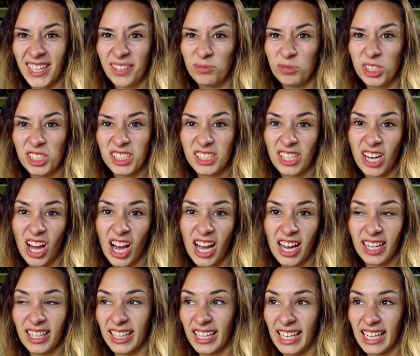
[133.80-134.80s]
I'm just
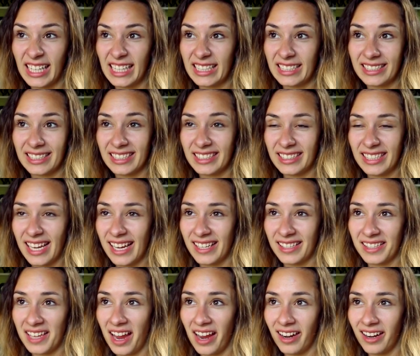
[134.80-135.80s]
not like
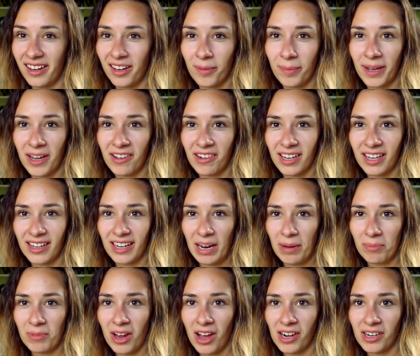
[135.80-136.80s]
excited about it.
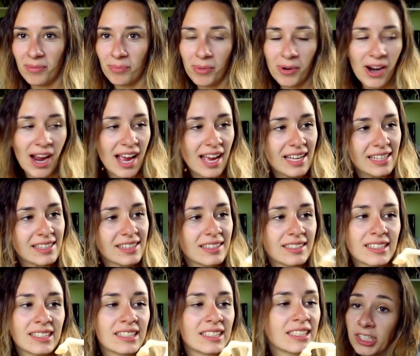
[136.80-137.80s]
I'm not impressed.
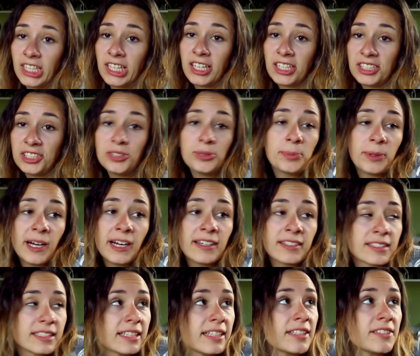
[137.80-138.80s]
I got two
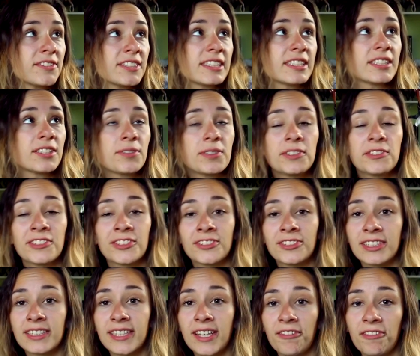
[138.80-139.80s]
Breyers out of it. So he was
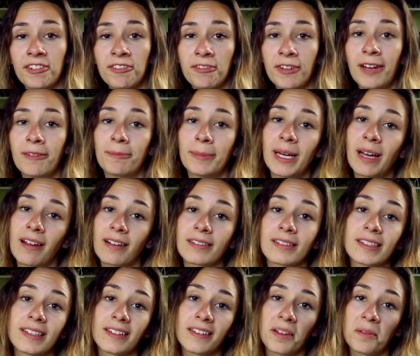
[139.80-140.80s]
only 75
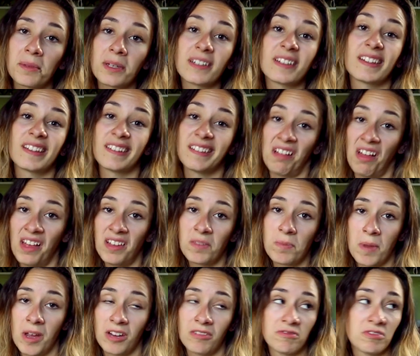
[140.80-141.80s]
bucks, so that makes it
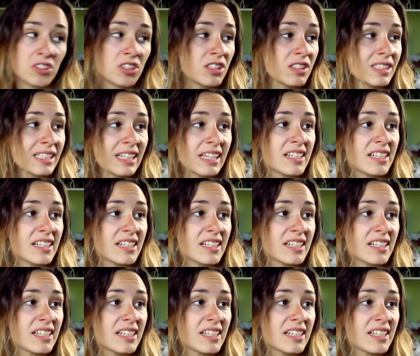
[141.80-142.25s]
less painful, I